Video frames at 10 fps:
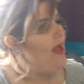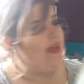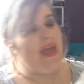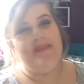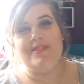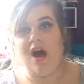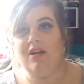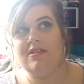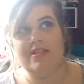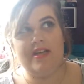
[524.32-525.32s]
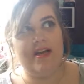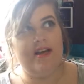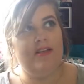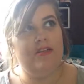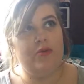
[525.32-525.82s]
it came to under
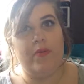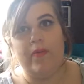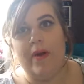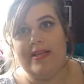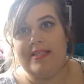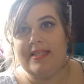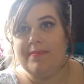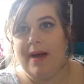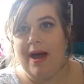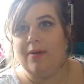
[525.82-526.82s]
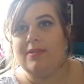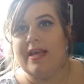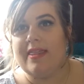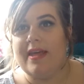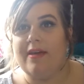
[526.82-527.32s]
£20,
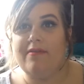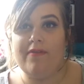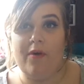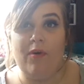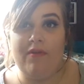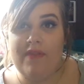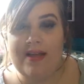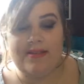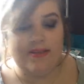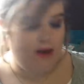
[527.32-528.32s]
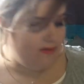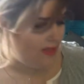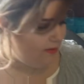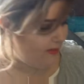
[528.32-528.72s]
I think, for all of that stuff, so that